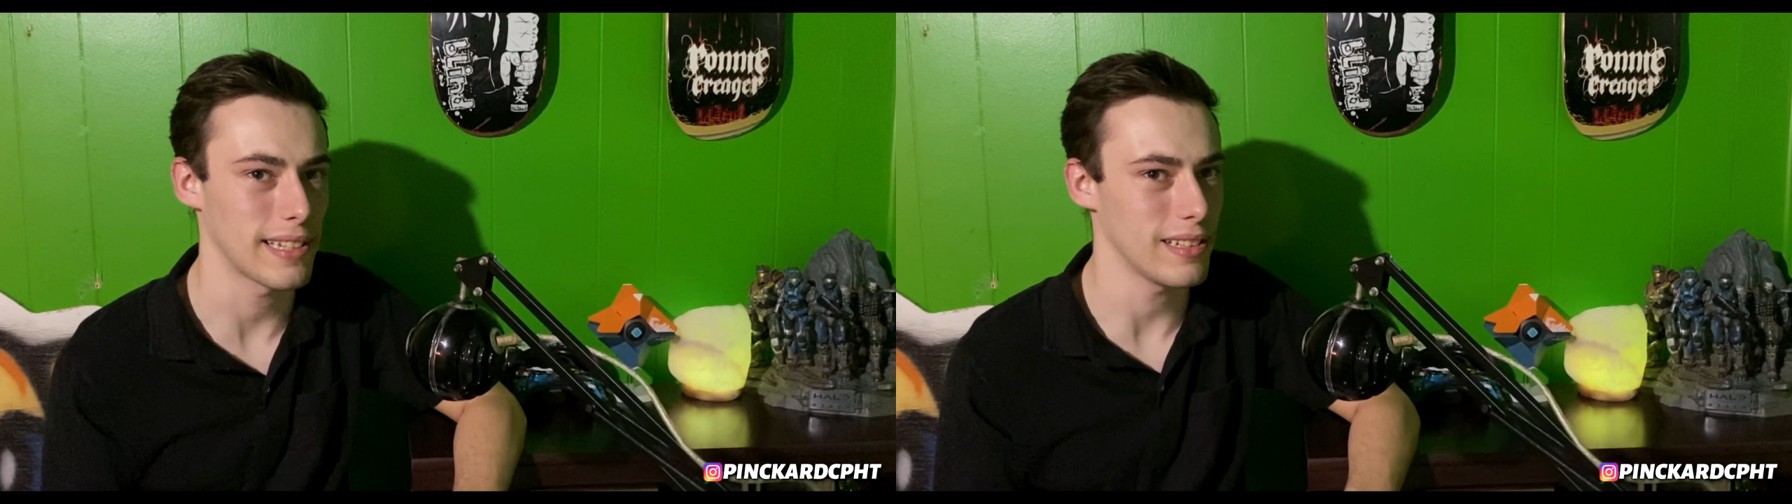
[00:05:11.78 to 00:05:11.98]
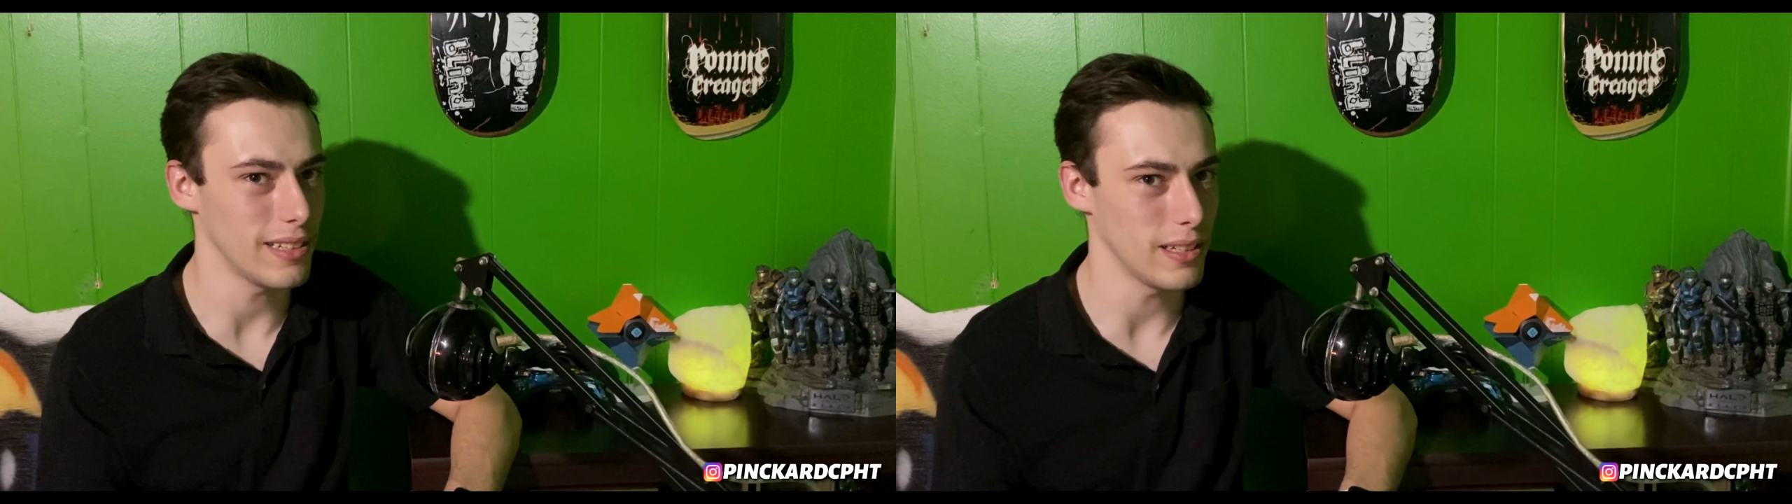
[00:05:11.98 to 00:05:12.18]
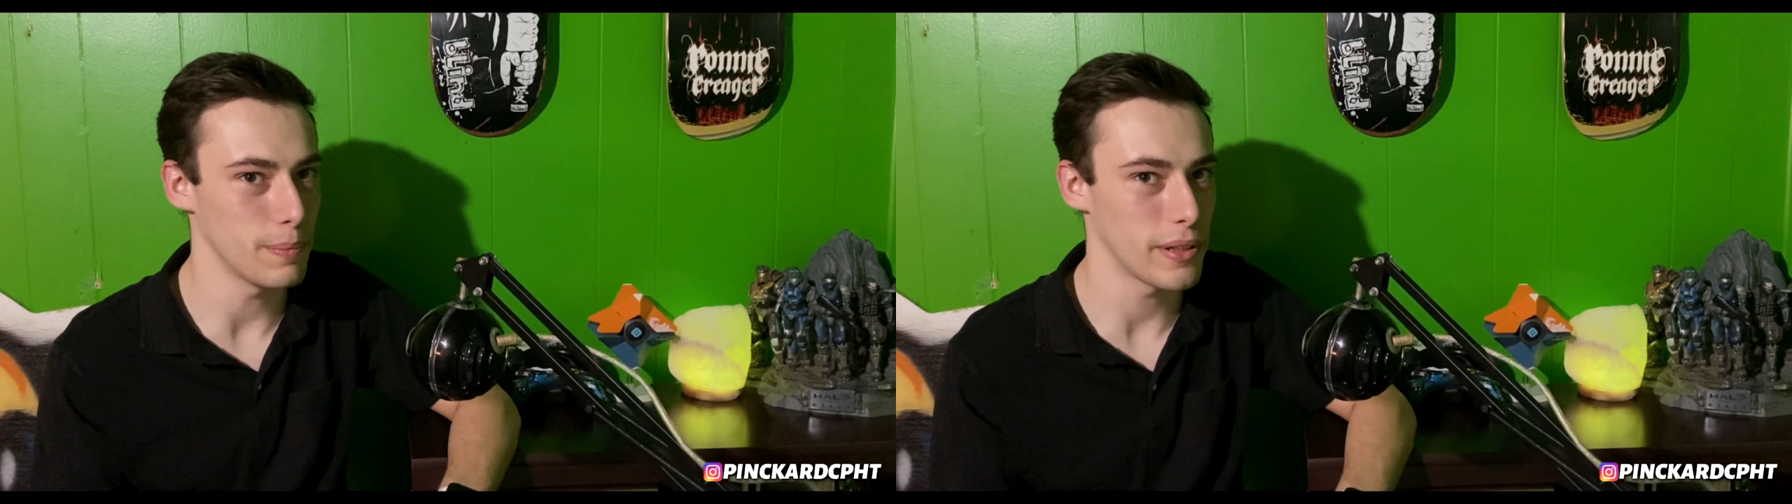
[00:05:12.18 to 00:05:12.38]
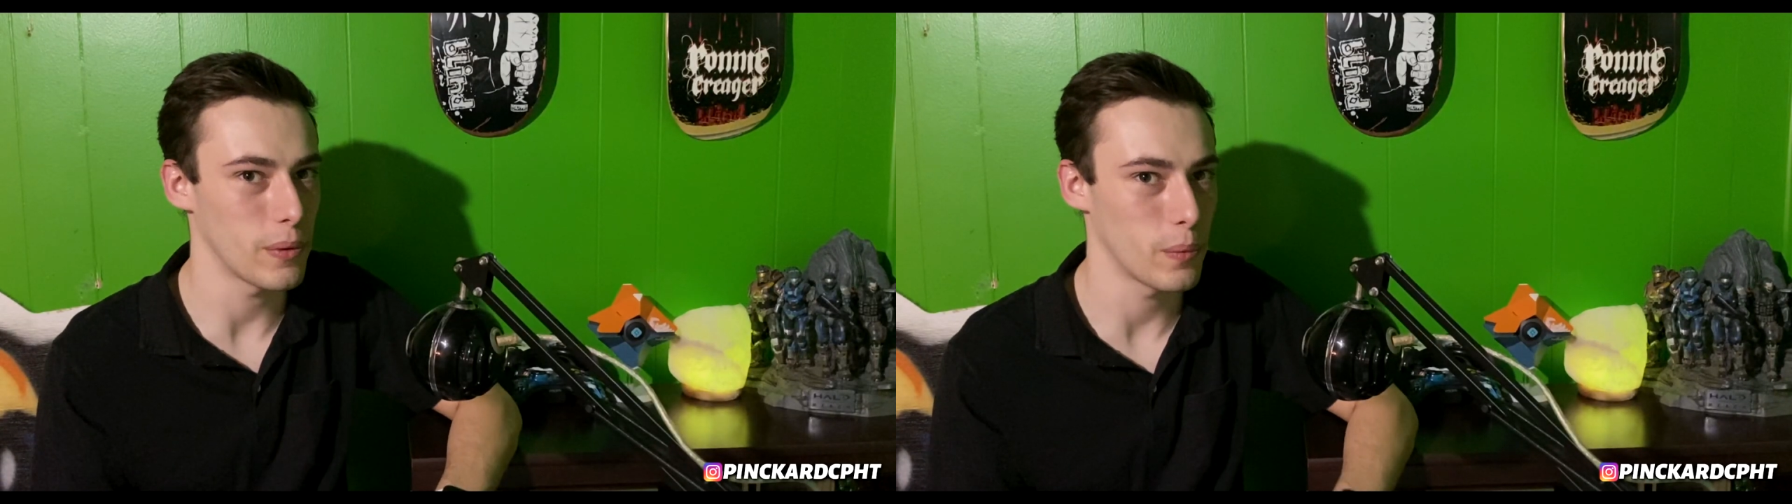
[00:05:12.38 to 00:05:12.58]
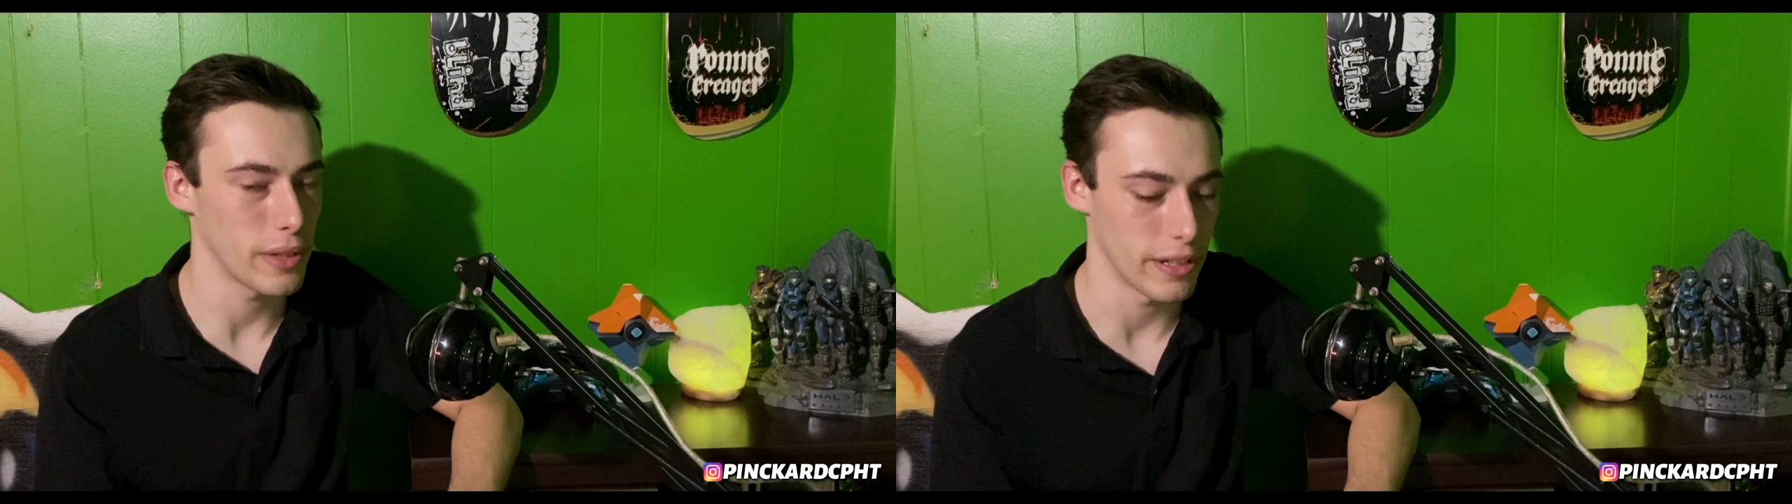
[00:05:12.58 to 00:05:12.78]
So that's a little
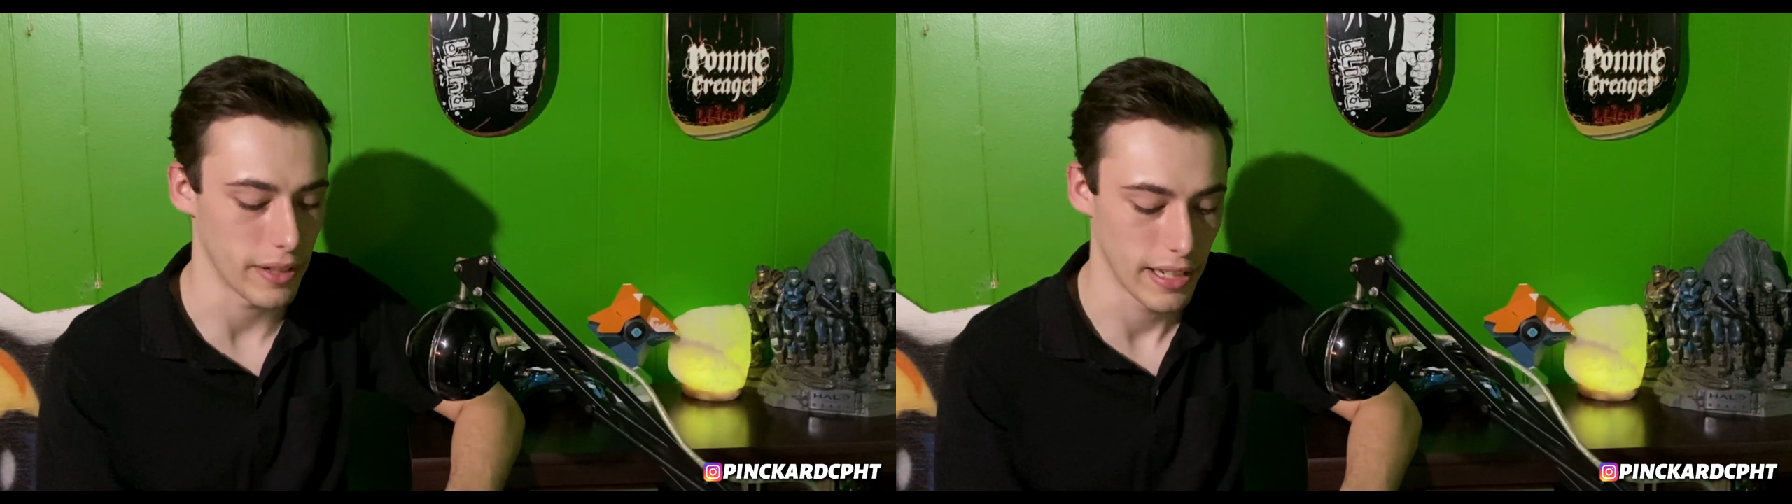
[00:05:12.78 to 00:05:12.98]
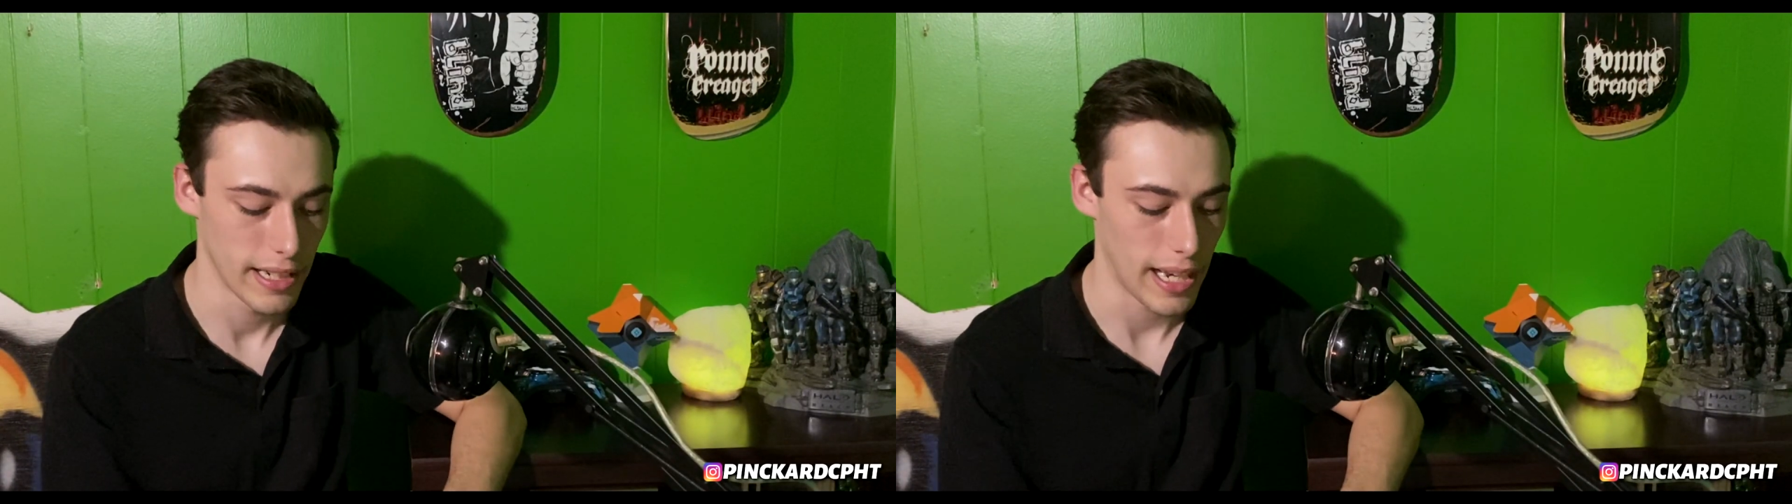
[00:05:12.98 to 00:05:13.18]
bit weird.